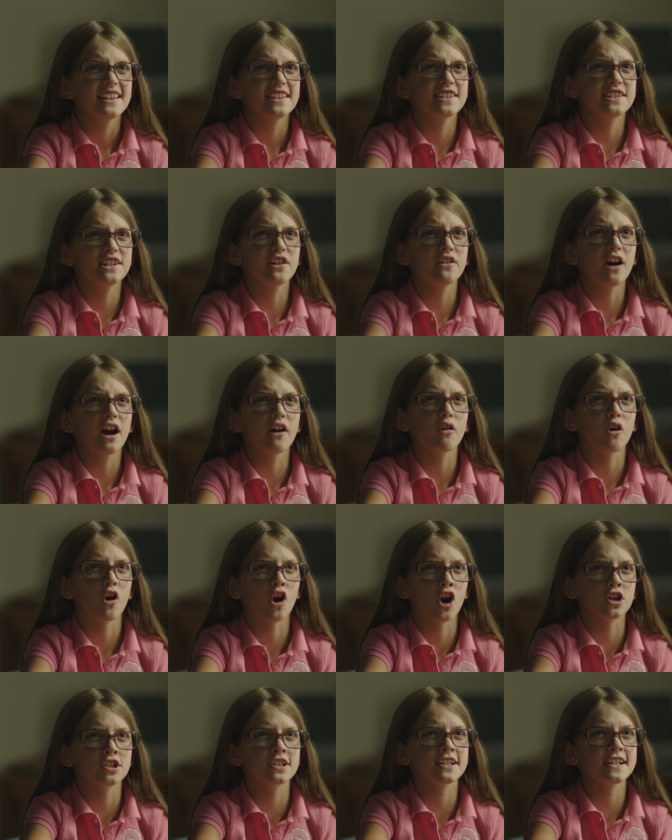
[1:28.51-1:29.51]
Do you know how
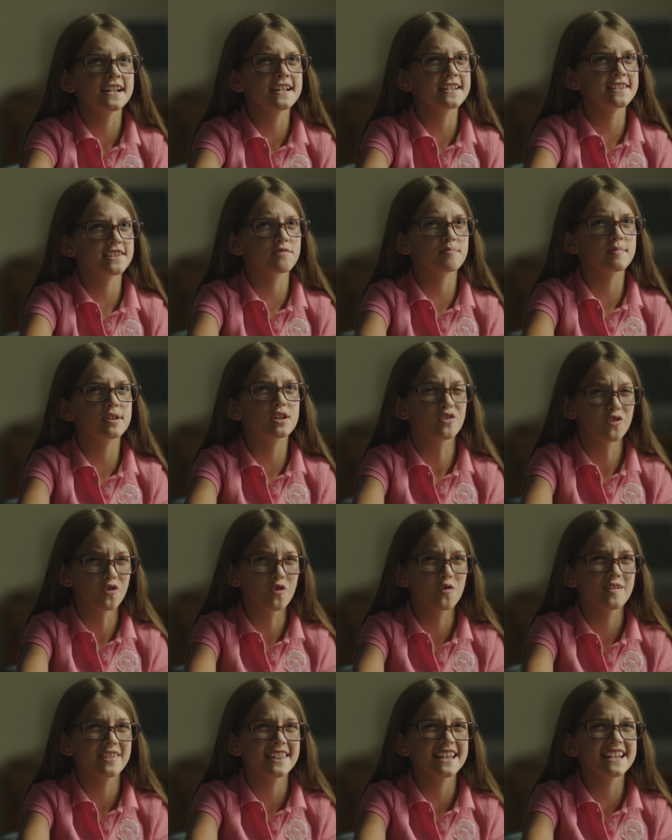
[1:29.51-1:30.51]
hard it is to be
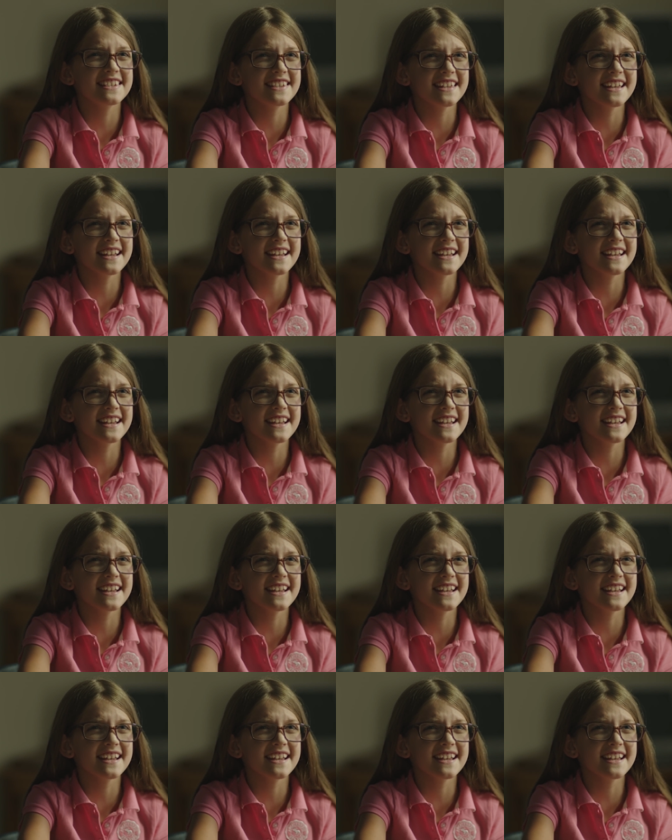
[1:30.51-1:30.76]
cool with these